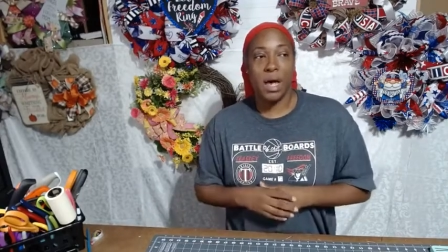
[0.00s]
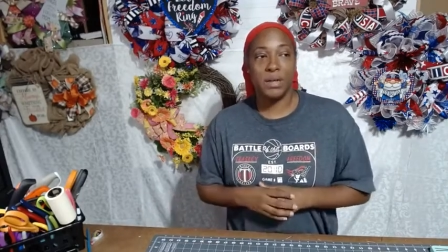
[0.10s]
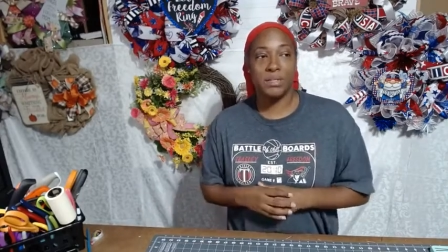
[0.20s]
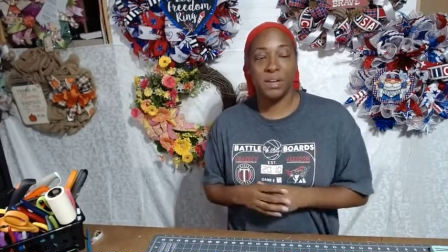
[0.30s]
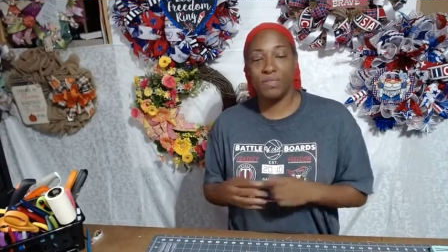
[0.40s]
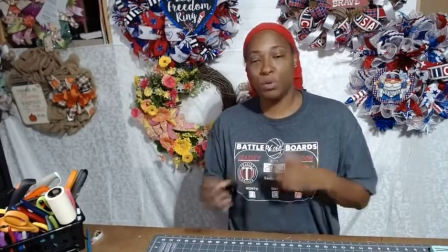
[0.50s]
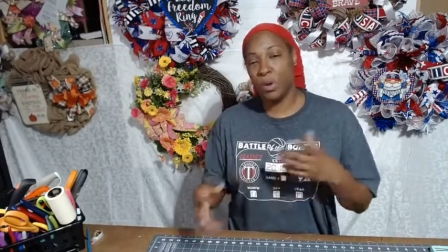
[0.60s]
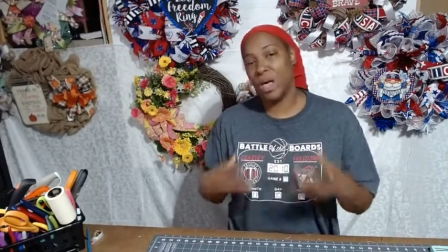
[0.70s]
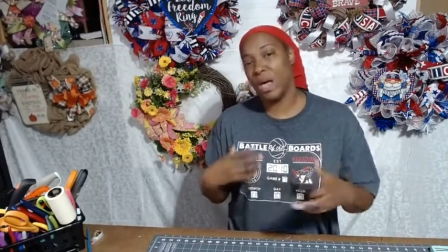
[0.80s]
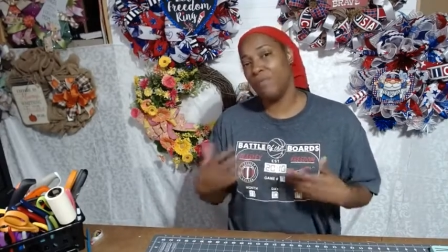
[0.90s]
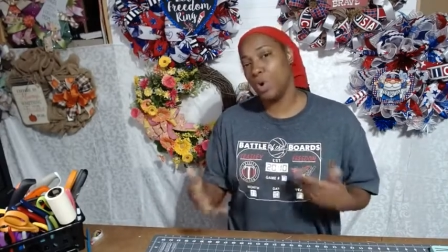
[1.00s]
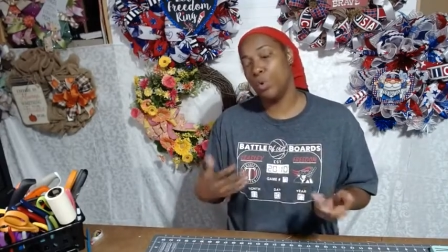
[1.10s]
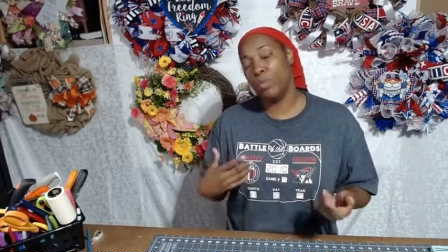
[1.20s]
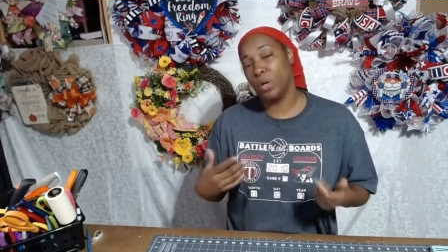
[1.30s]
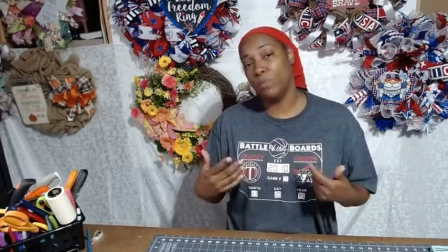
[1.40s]
I definitely want to have an
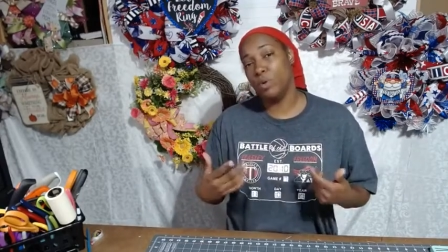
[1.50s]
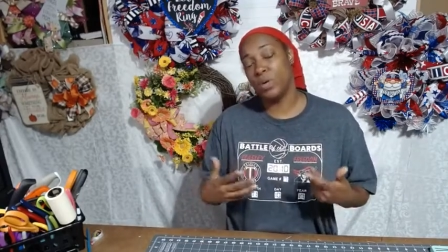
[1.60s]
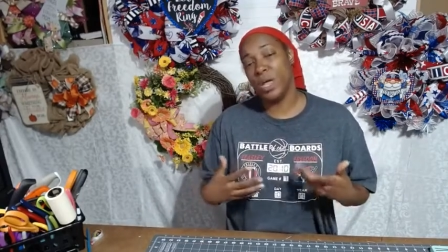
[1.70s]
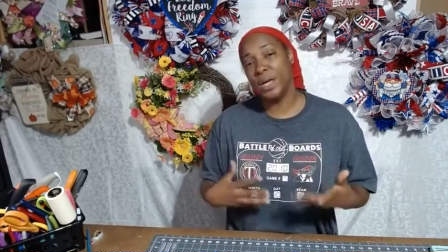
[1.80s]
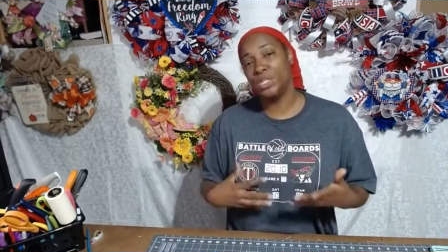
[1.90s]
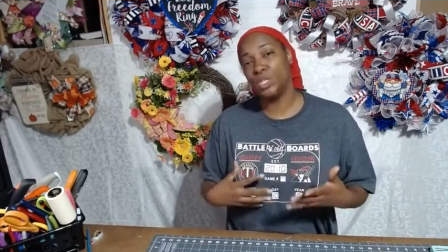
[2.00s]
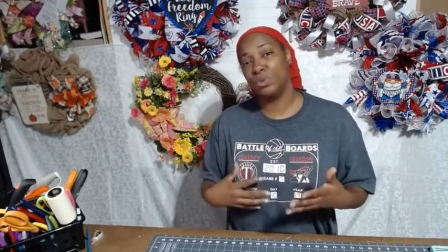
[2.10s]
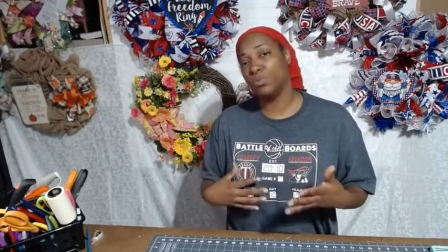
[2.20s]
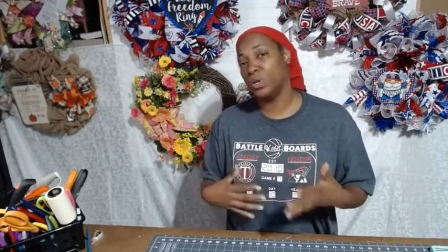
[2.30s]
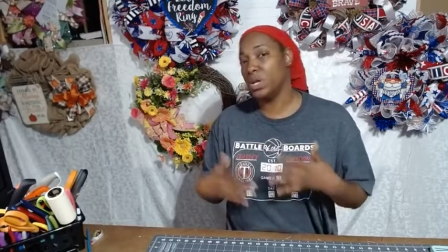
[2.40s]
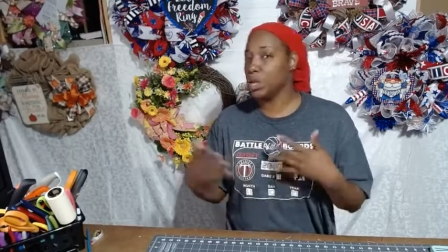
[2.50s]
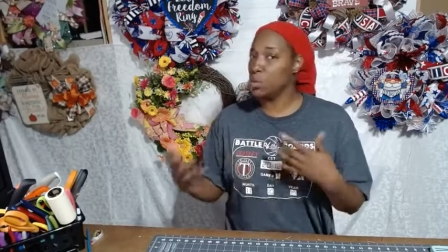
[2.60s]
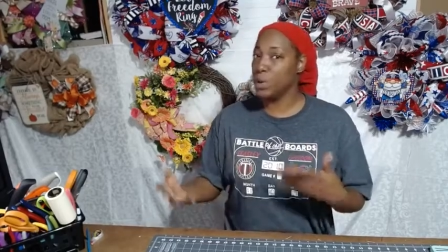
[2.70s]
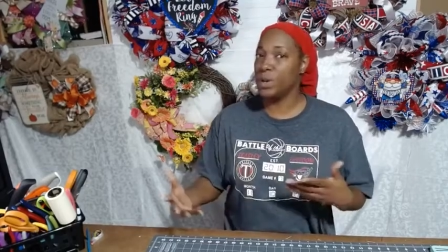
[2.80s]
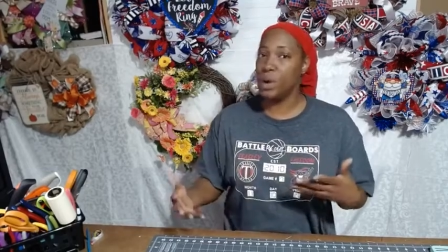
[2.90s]
open communication with
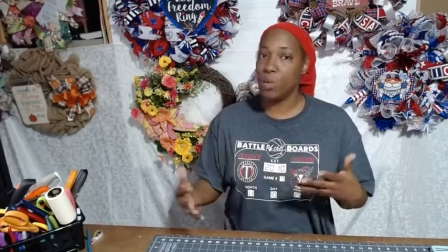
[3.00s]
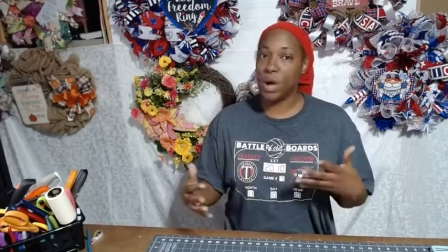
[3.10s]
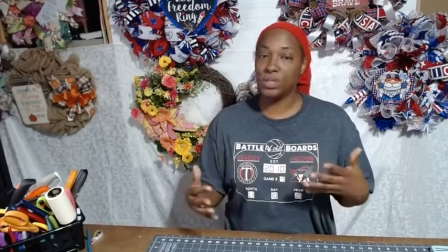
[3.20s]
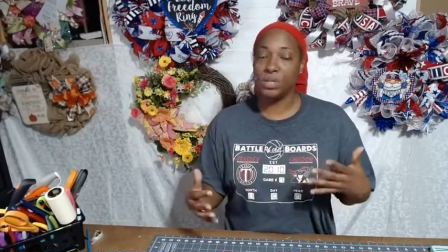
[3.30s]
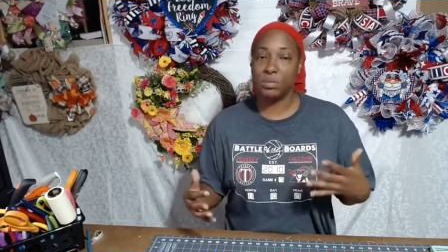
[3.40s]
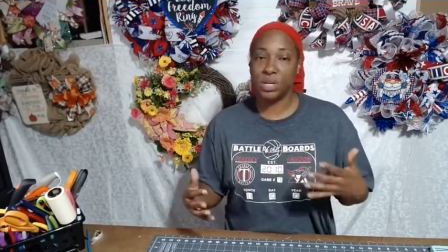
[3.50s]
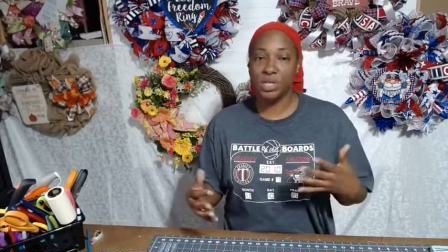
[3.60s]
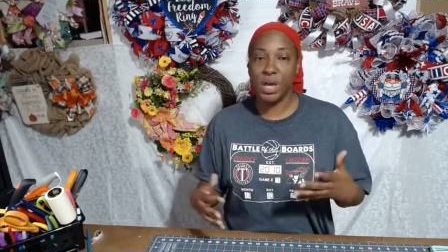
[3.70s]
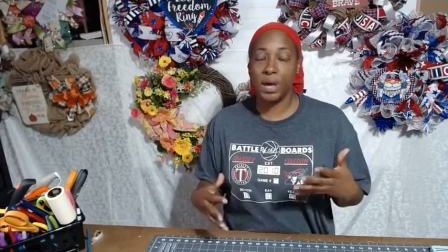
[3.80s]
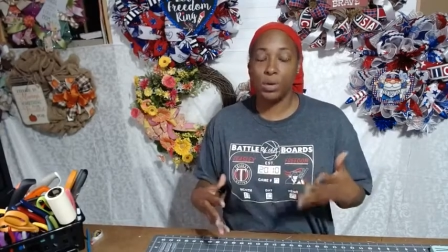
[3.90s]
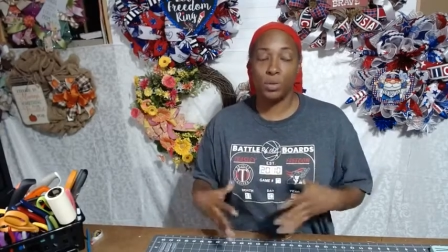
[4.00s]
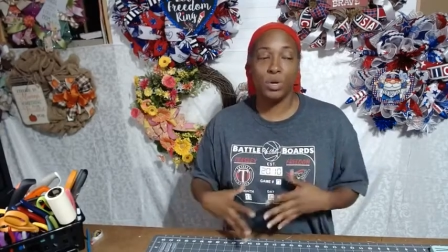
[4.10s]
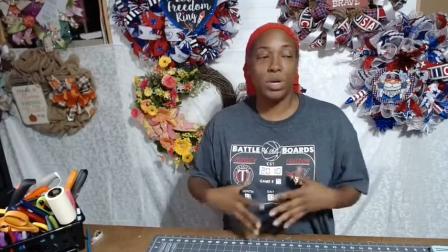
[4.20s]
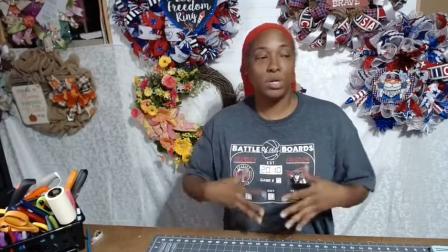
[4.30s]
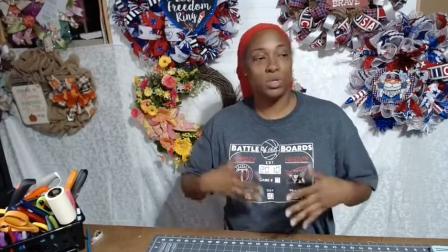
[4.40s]
anyone that watches my
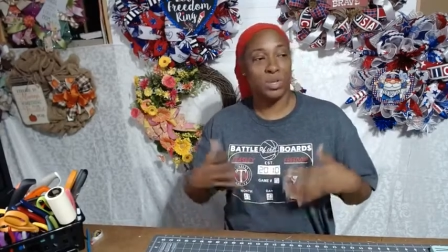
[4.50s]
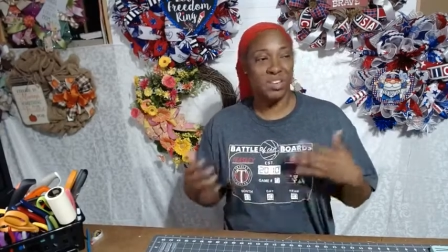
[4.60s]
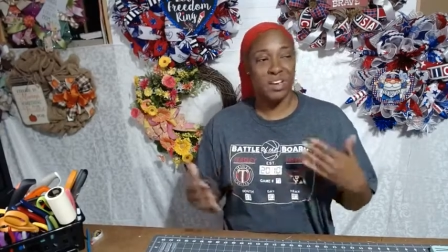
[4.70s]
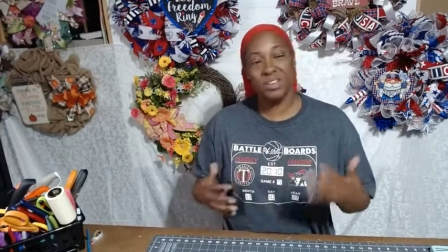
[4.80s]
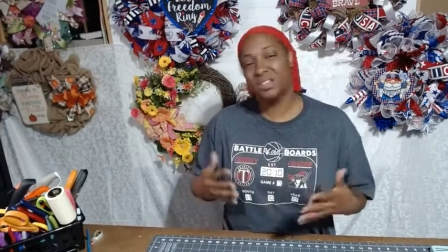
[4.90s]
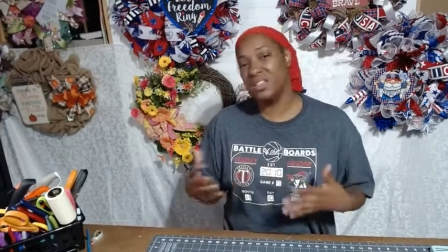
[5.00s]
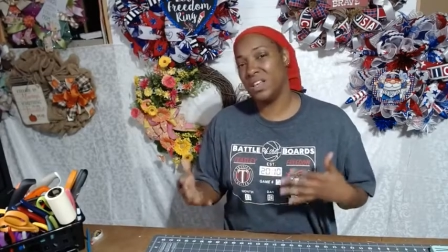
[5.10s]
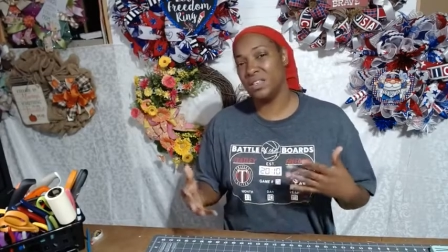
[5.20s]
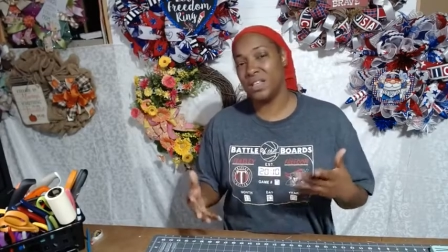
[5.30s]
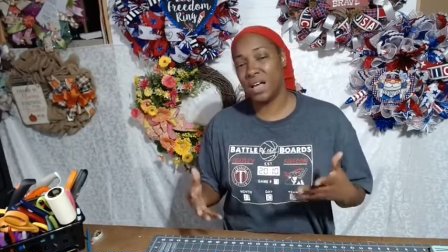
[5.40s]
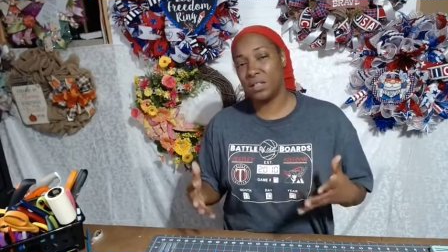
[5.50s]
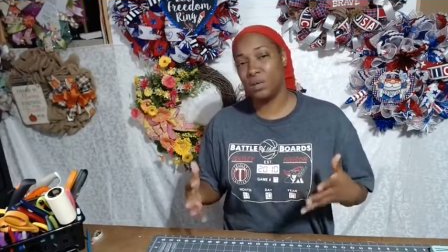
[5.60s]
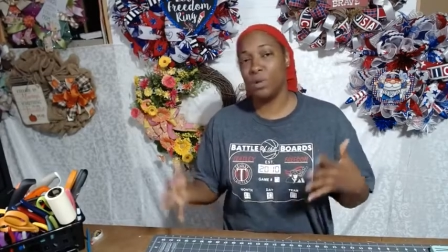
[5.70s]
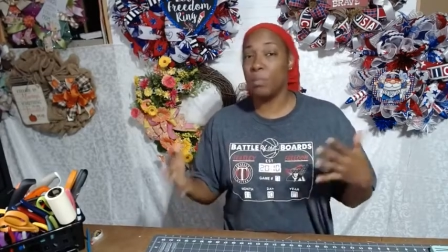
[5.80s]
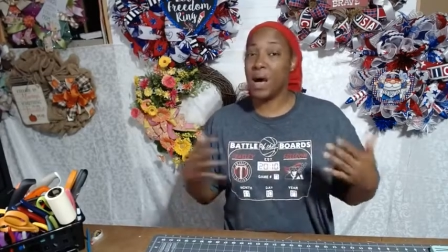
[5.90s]
channel so they can understand exactly
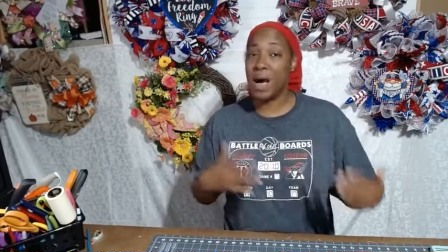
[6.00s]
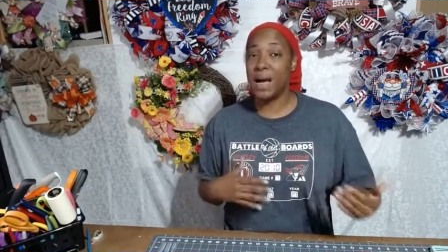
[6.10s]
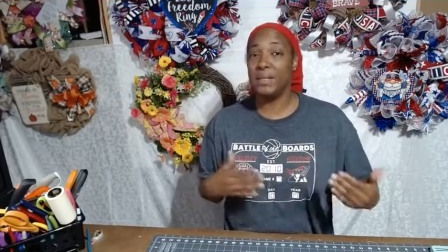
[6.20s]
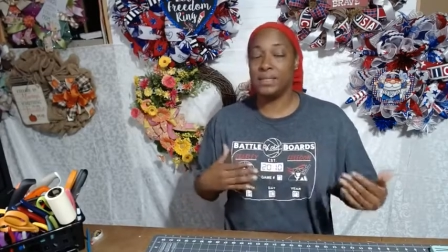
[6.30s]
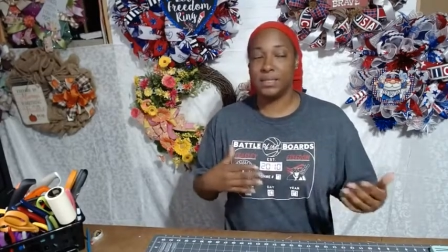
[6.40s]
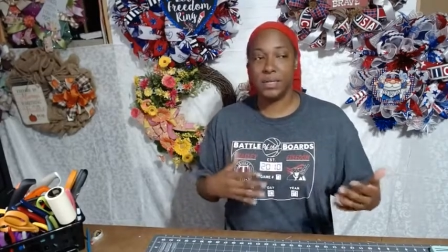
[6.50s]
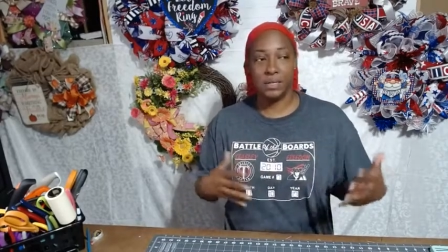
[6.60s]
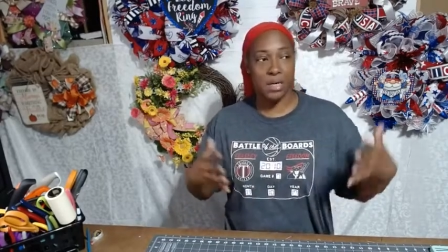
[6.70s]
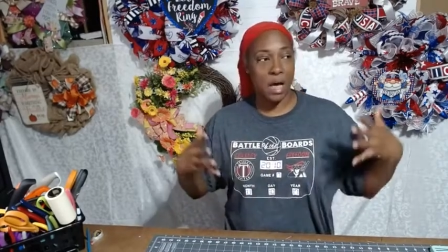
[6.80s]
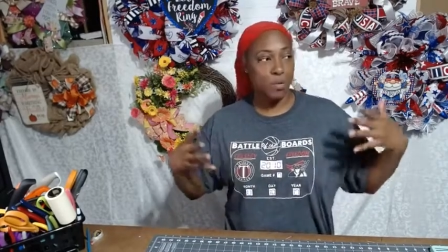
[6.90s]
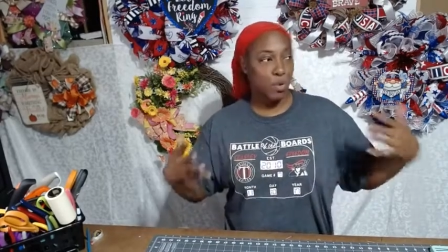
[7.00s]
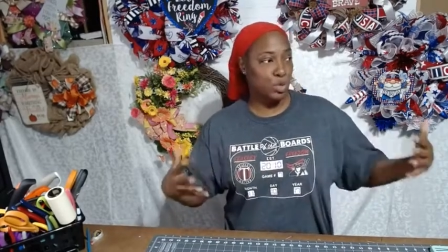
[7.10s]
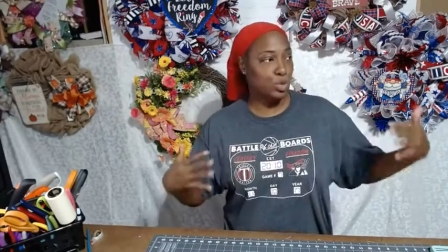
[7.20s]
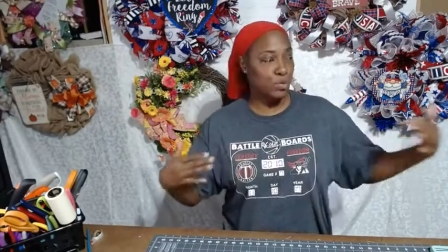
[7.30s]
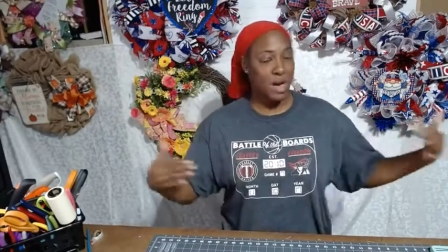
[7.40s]
the behind the scenes. I
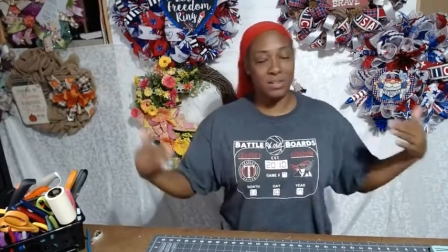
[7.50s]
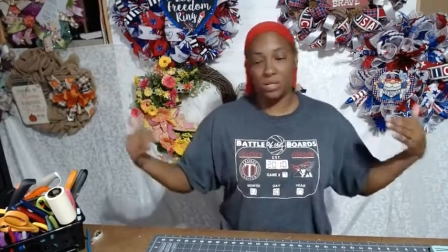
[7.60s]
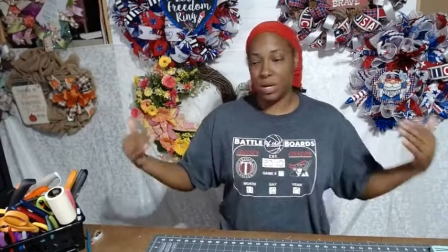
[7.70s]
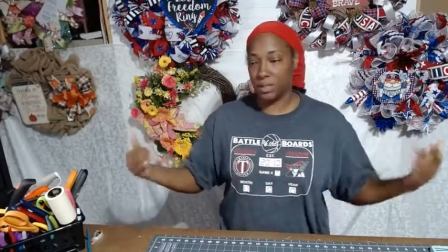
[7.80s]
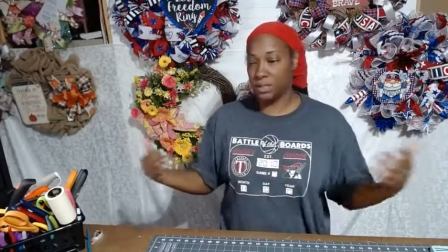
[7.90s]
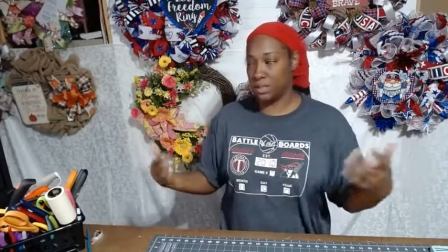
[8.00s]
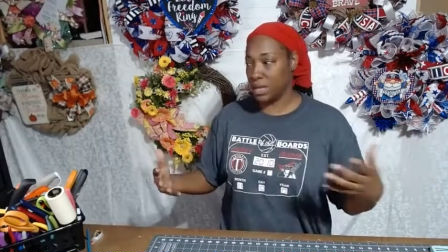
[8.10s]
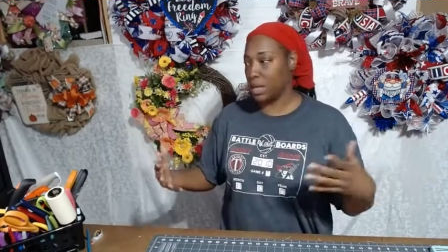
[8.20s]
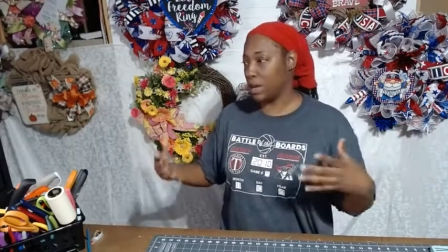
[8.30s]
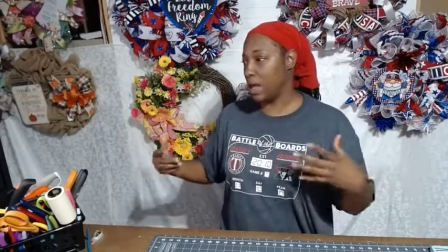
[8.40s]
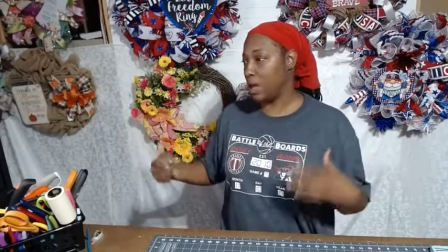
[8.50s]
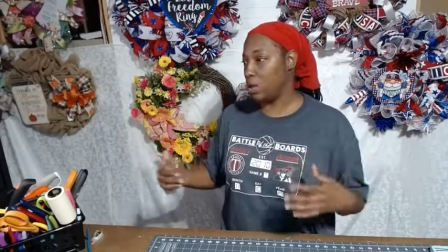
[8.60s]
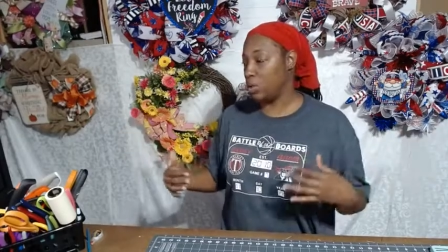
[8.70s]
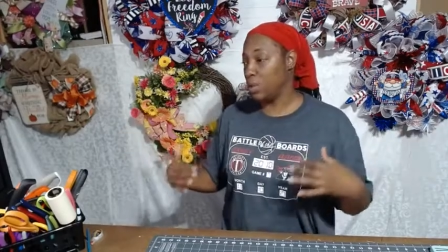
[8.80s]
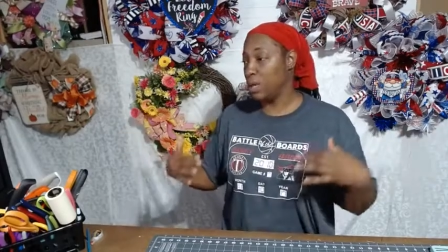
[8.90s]
want you guys to understand how